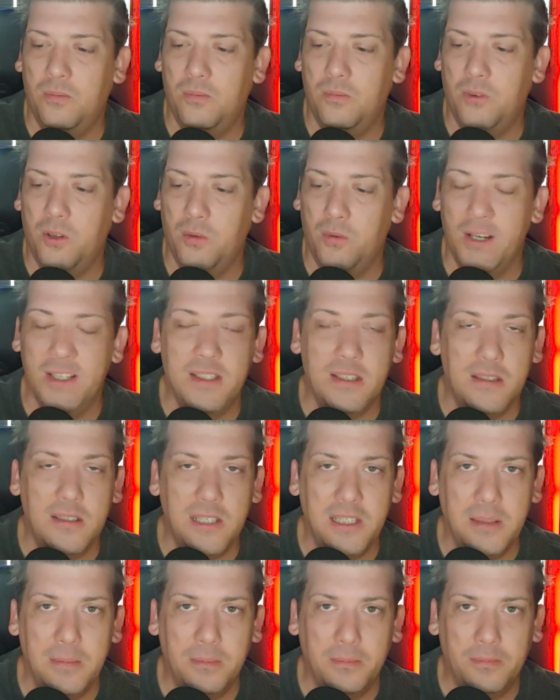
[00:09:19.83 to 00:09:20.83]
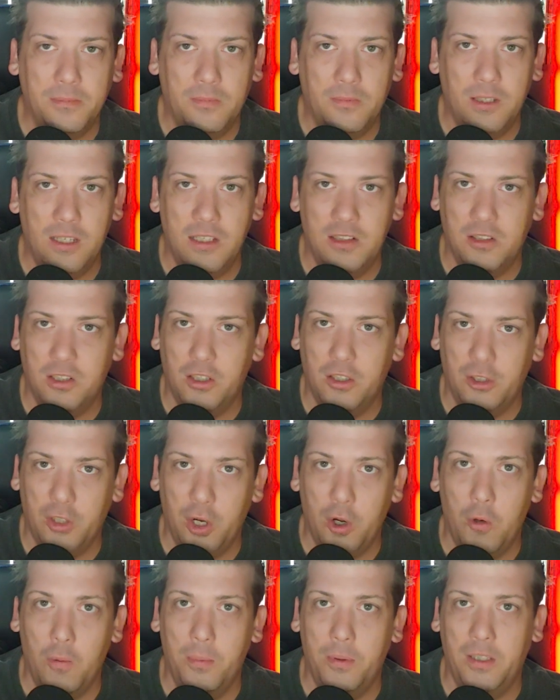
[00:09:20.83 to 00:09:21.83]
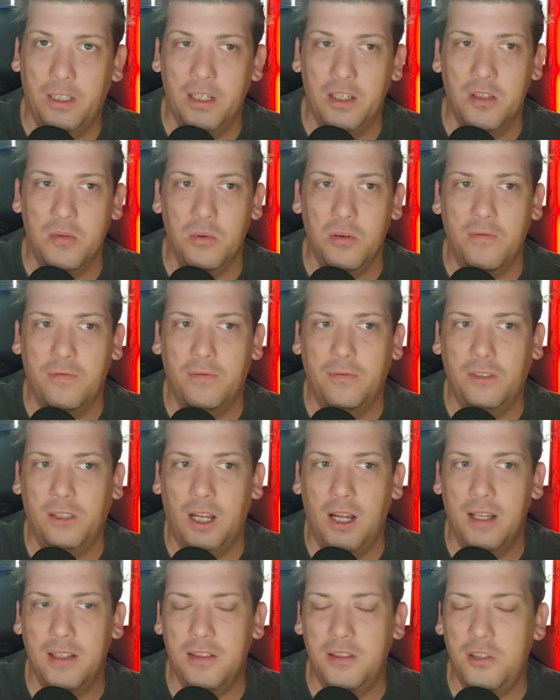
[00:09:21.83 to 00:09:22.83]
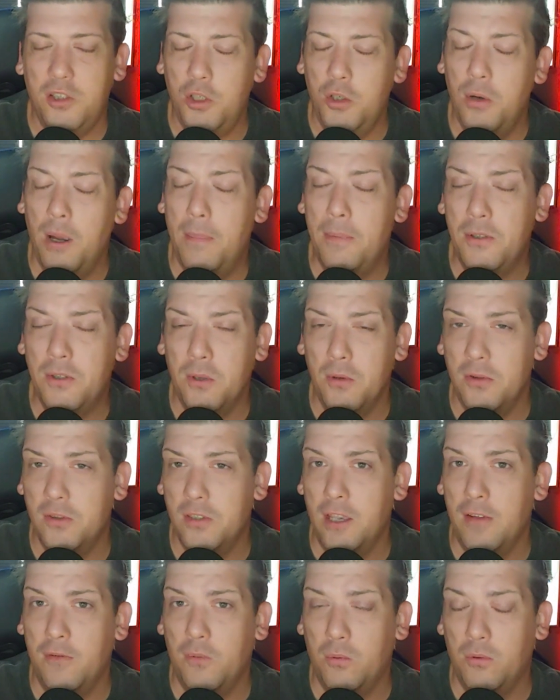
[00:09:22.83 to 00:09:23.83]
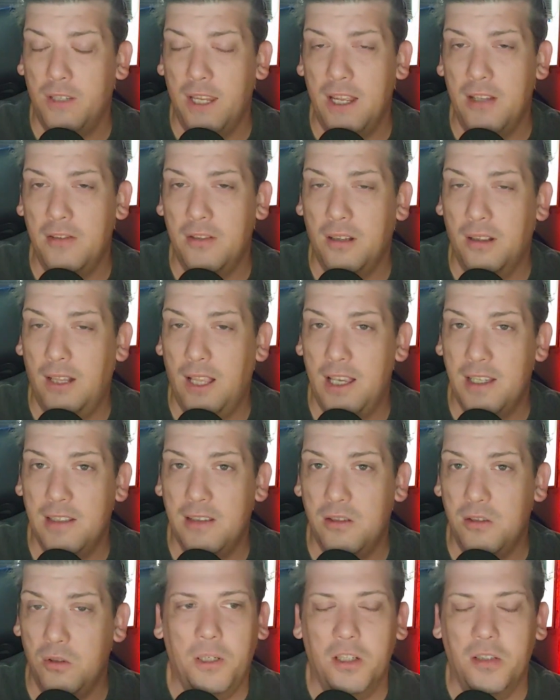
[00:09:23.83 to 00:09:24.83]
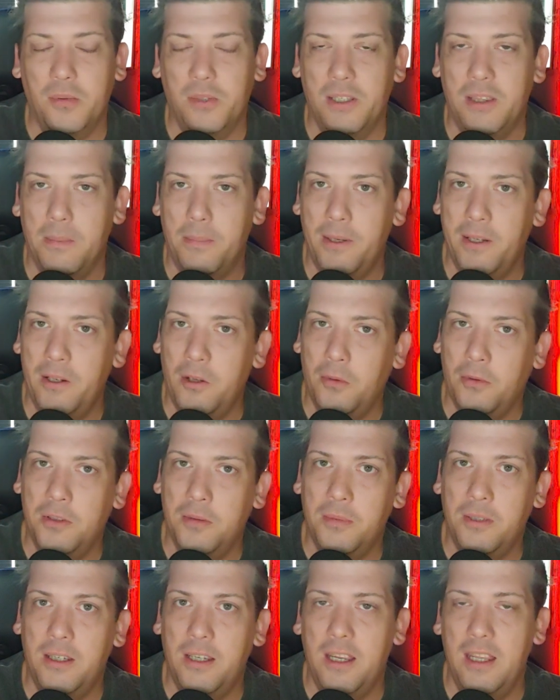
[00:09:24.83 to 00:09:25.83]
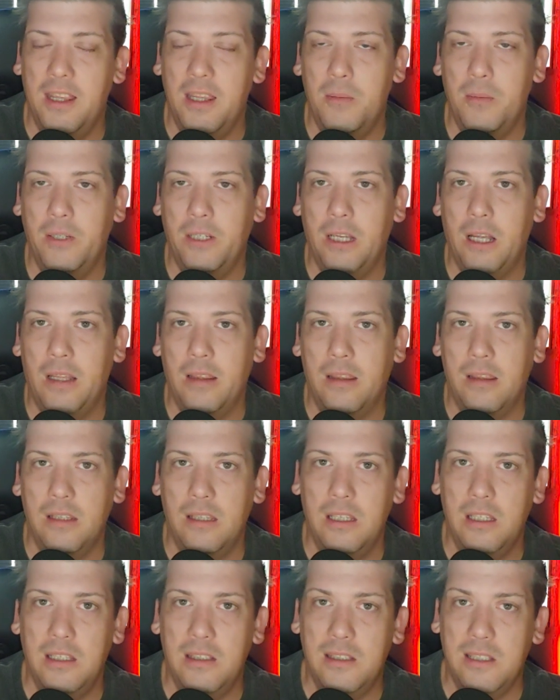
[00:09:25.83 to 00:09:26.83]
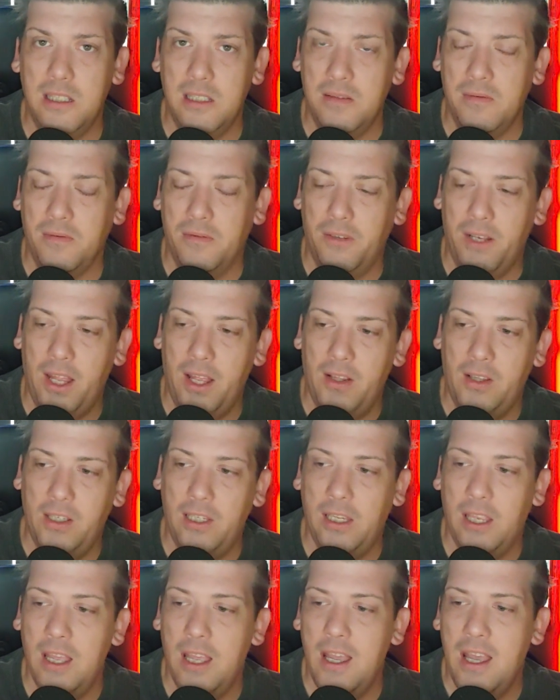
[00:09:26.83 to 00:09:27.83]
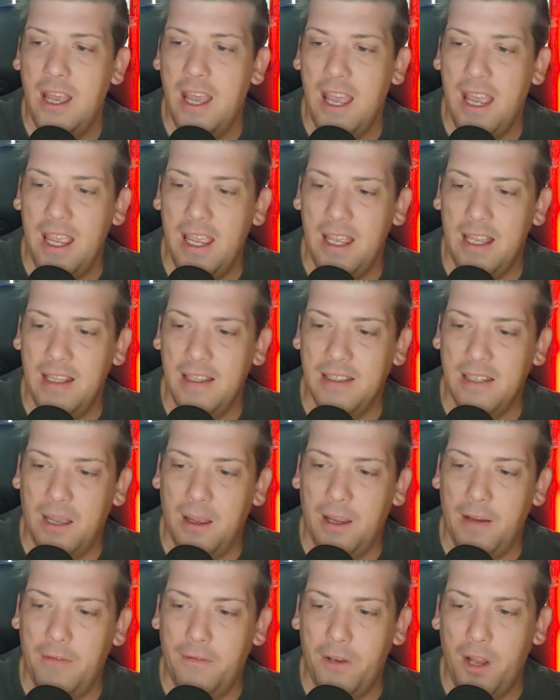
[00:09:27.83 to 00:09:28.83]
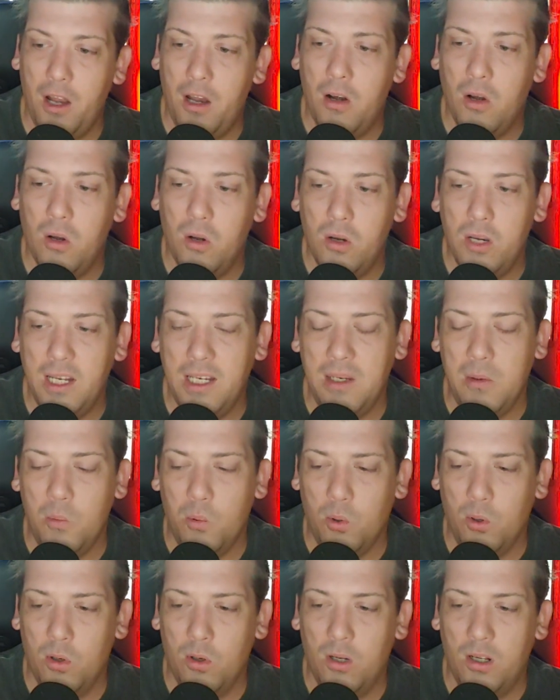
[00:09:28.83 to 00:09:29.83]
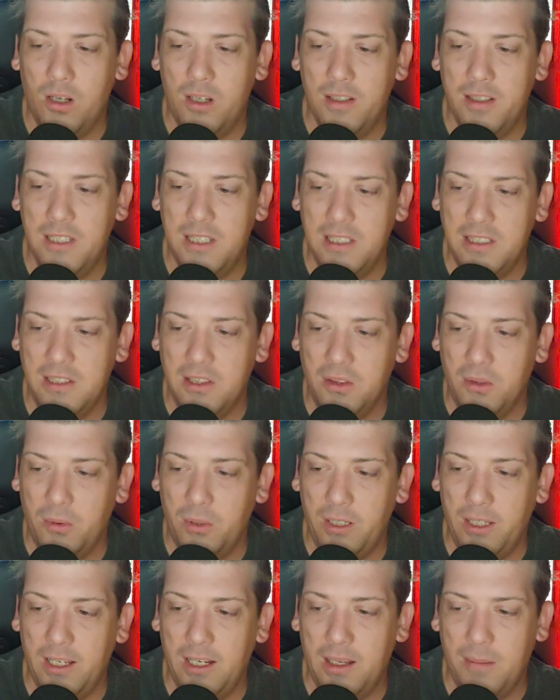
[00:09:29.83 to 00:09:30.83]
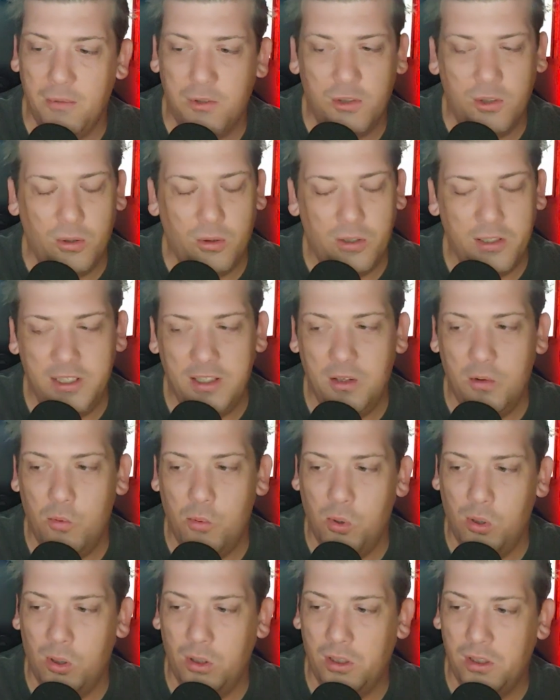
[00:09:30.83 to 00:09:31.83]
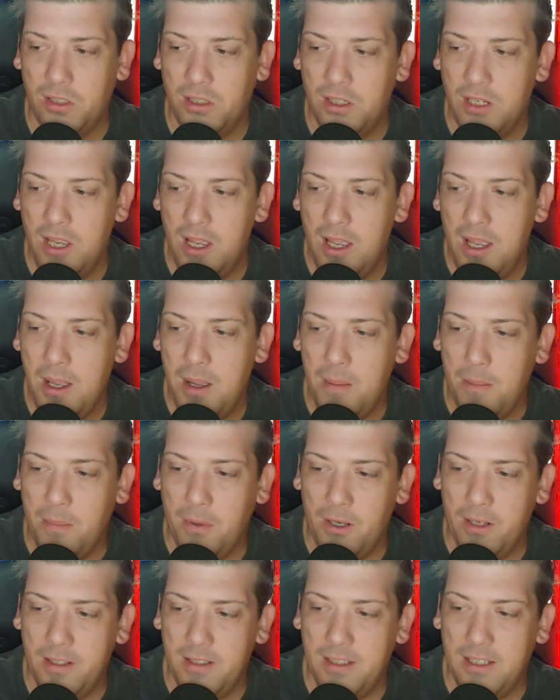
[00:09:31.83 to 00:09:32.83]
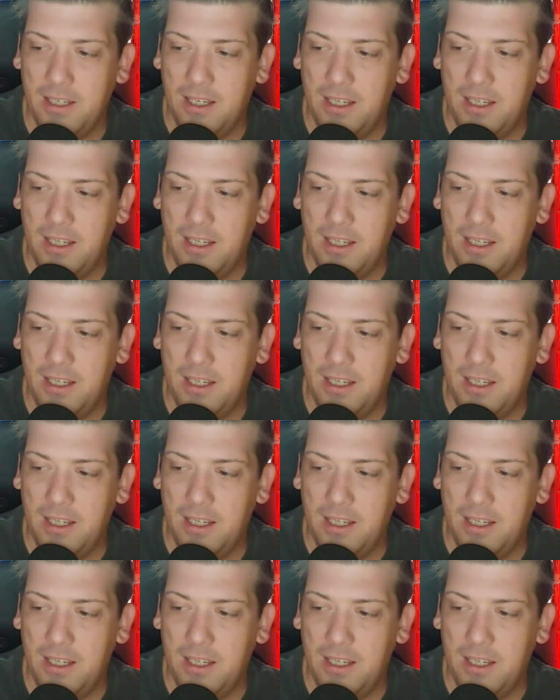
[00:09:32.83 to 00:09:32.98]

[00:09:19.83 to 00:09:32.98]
the rest of the season is going to go, because we've got 2 episodes left. We're down to the last 2, because we got the penultimate, and then we got the season finale. And I have not heard any word on a season 3 yet. I'm sure it's in the works, but